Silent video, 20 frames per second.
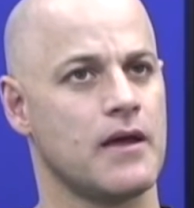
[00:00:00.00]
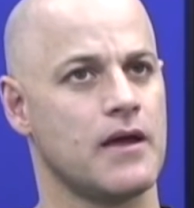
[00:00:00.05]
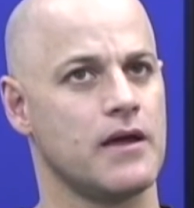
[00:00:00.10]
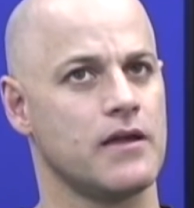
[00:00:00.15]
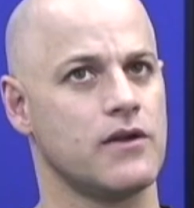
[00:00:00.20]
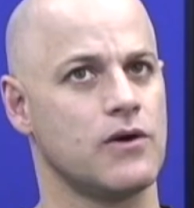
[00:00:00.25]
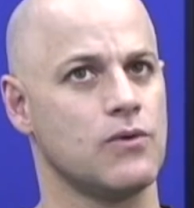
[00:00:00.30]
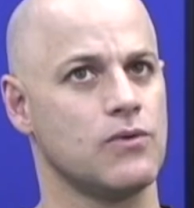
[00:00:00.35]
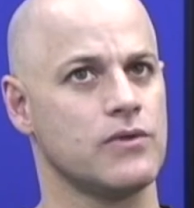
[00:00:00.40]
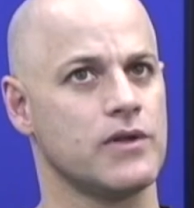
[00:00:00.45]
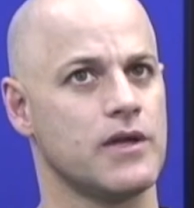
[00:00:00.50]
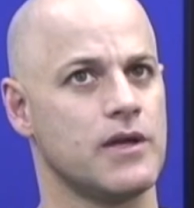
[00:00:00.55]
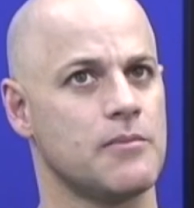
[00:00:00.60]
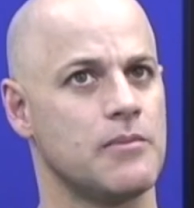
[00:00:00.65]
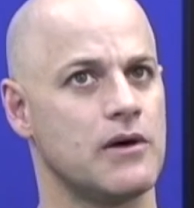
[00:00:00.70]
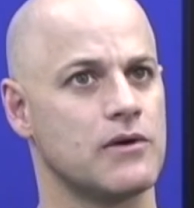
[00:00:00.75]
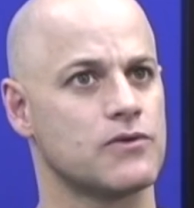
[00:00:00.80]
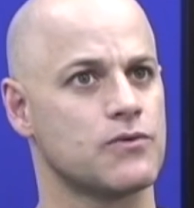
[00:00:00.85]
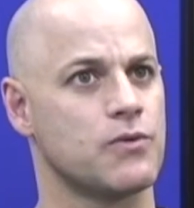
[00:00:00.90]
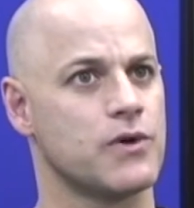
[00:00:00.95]
and only
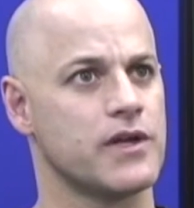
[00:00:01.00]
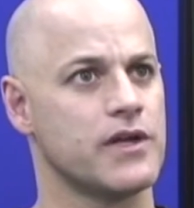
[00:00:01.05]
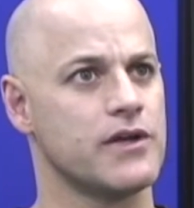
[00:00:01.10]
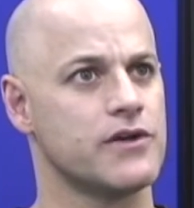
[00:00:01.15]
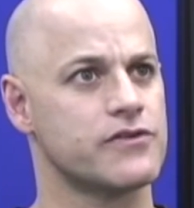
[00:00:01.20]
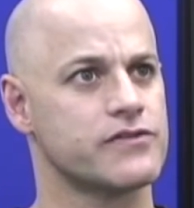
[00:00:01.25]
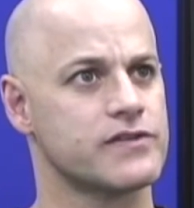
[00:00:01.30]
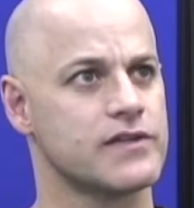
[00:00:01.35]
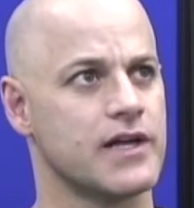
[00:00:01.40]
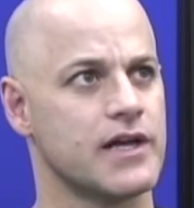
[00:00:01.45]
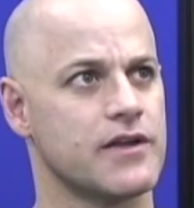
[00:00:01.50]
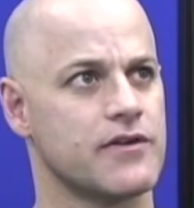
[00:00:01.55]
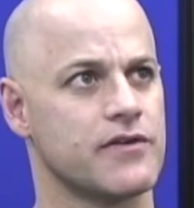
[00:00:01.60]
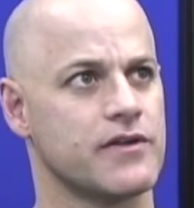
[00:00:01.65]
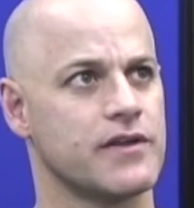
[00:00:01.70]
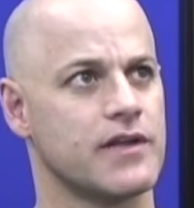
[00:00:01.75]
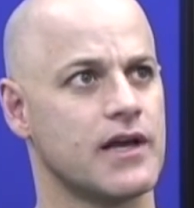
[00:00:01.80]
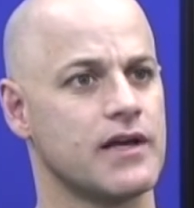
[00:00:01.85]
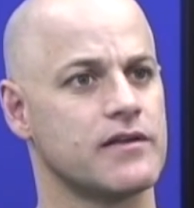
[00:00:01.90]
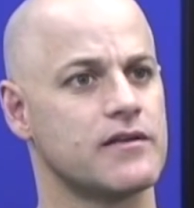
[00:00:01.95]
about 20 years later,
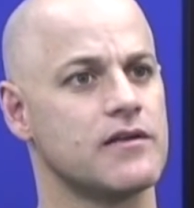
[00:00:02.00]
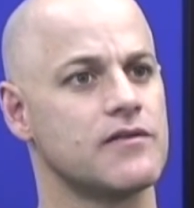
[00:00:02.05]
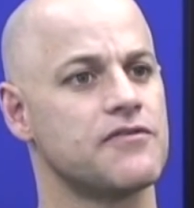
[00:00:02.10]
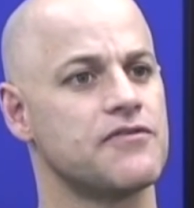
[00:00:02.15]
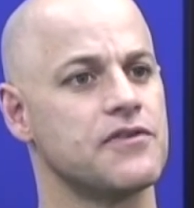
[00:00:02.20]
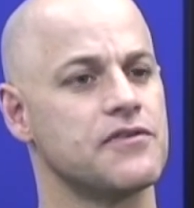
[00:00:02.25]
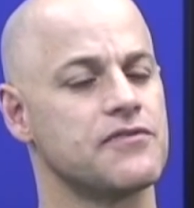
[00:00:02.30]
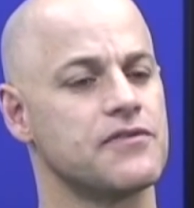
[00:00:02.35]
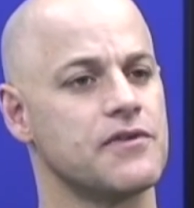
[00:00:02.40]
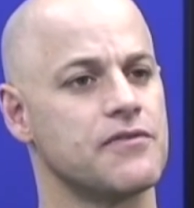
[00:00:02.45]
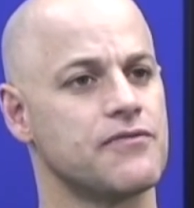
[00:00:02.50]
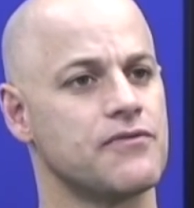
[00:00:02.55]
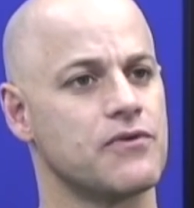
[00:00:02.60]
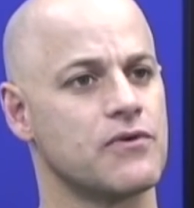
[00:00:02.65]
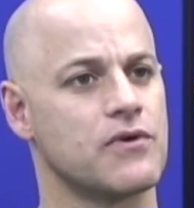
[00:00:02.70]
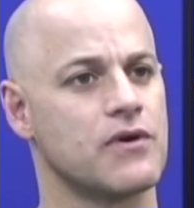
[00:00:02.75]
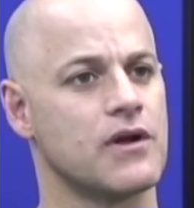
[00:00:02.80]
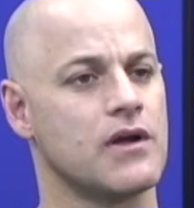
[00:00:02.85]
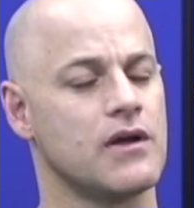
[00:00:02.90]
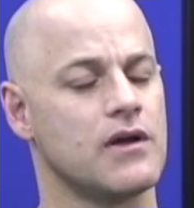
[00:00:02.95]
in
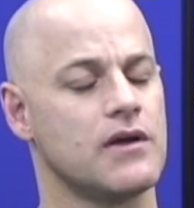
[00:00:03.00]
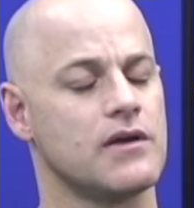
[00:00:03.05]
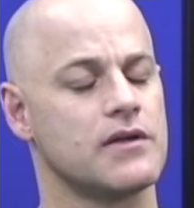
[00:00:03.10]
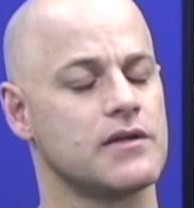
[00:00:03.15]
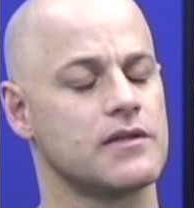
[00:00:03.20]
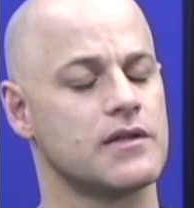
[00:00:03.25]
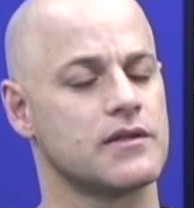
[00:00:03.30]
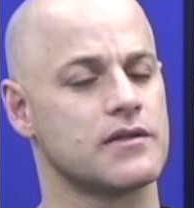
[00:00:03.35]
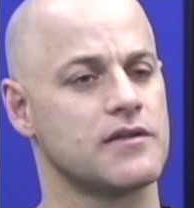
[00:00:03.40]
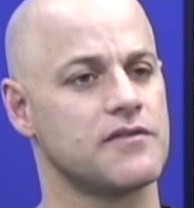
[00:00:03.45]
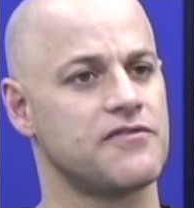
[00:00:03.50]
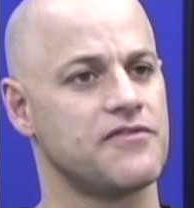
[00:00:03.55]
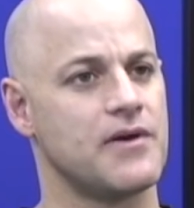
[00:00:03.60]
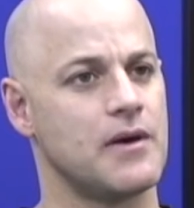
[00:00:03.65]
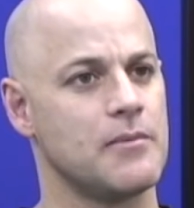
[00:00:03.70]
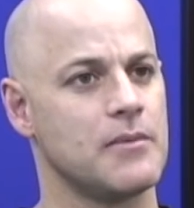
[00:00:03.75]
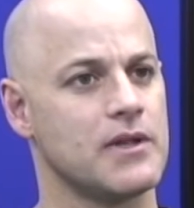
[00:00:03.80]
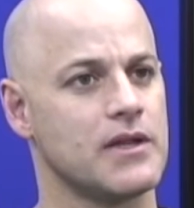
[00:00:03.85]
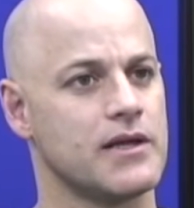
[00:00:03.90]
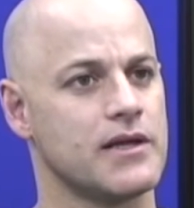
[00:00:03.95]
1954, that the
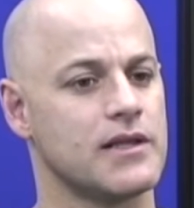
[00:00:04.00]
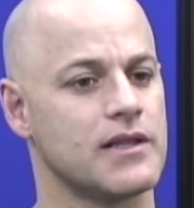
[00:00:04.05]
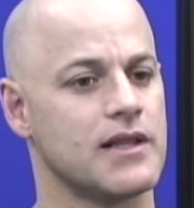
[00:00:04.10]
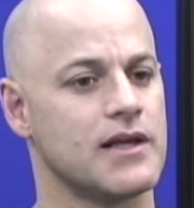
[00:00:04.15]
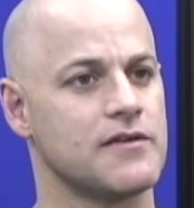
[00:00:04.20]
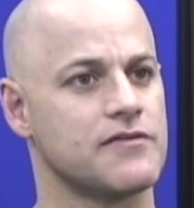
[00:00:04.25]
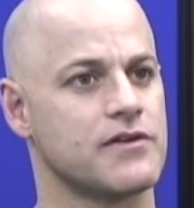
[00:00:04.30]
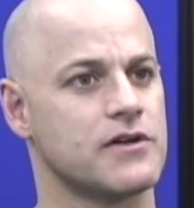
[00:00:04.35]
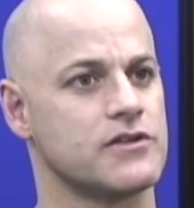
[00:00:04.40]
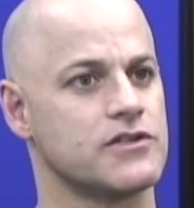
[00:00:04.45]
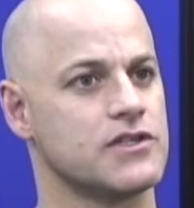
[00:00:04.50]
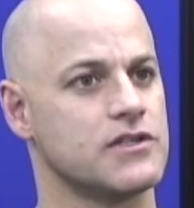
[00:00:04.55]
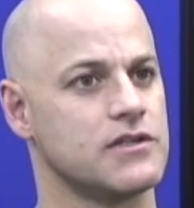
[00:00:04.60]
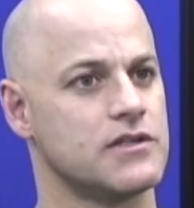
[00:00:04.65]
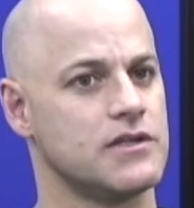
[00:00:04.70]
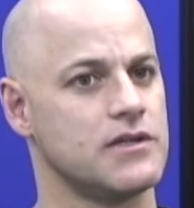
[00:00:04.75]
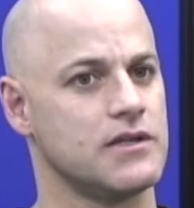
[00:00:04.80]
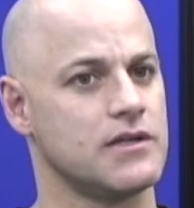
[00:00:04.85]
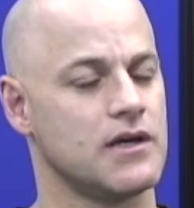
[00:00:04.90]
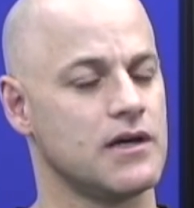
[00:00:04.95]
family left
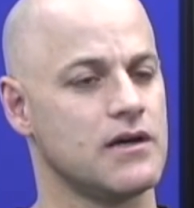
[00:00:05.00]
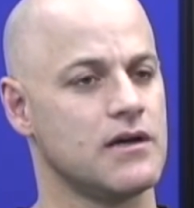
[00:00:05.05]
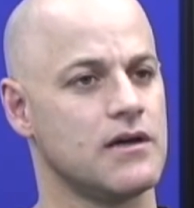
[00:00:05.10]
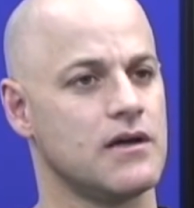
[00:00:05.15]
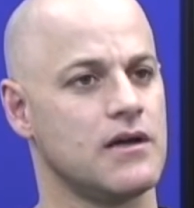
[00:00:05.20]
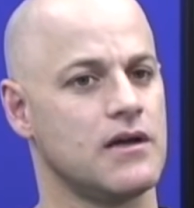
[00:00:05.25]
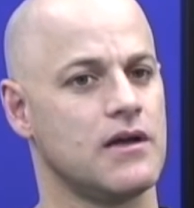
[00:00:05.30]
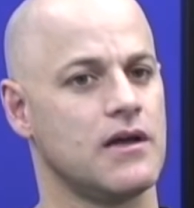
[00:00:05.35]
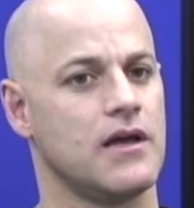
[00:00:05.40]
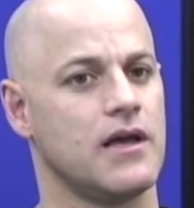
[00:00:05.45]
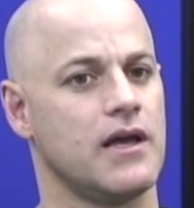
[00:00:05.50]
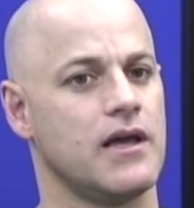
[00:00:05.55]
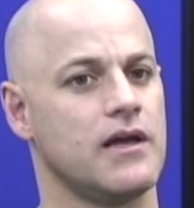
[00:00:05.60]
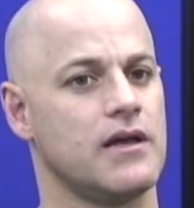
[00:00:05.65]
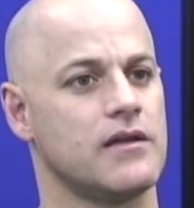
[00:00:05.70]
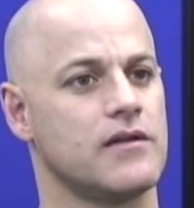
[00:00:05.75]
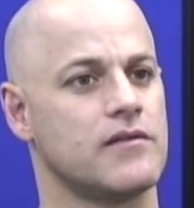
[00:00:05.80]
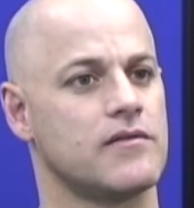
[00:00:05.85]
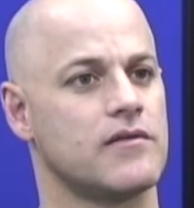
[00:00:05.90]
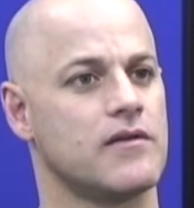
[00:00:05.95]
Argentina
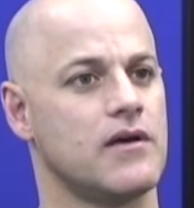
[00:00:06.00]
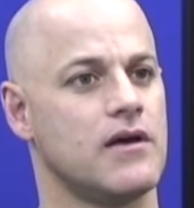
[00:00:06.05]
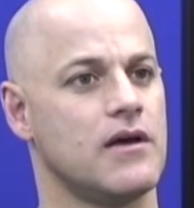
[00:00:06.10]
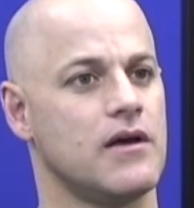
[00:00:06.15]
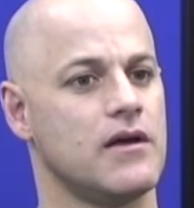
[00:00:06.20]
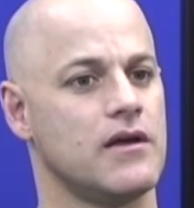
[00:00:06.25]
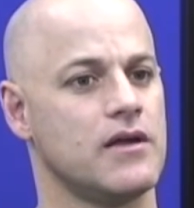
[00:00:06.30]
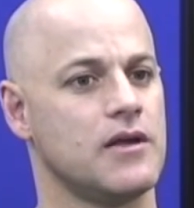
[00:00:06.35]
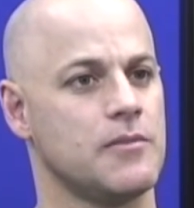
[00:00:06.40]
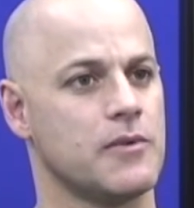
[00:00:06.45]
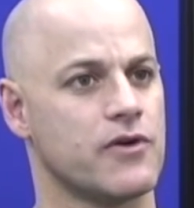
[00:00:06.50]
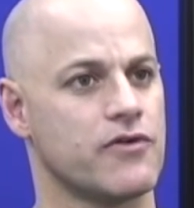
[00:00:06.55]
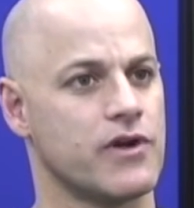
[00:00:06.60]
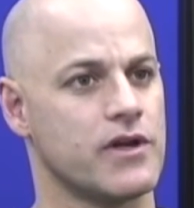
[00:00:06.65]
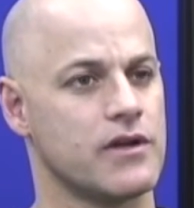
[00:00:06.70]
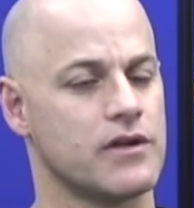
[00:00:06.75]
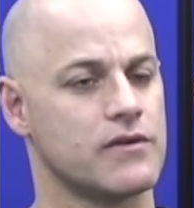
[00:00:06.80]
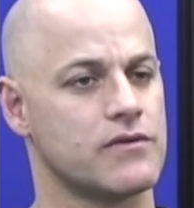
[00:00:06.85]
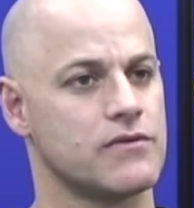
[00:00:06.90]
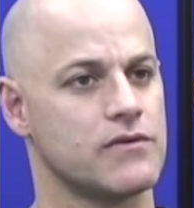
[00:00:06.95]
and
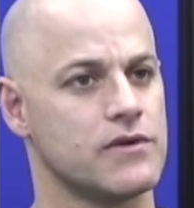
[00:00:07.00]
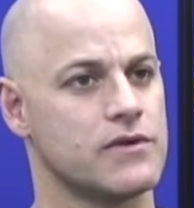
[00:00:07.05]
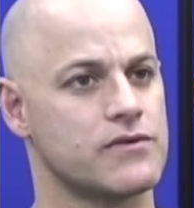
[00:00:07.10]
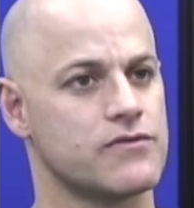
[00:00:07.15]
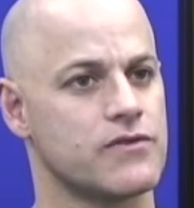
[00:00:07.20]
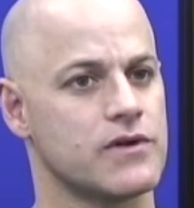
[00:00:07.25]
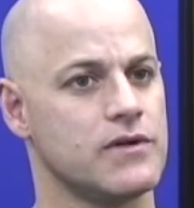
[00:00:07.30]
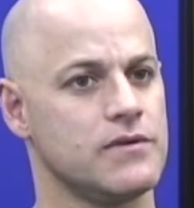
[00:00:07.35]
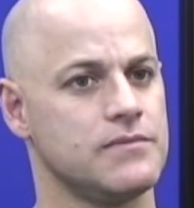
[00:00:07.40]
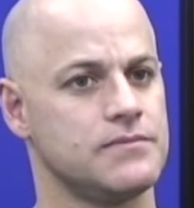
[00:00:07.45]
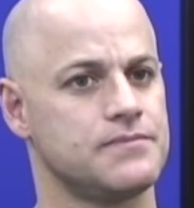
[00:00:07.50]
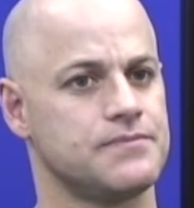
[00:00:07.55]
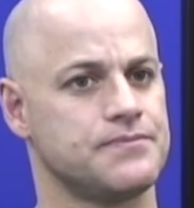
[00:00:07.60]
immigrated to Israel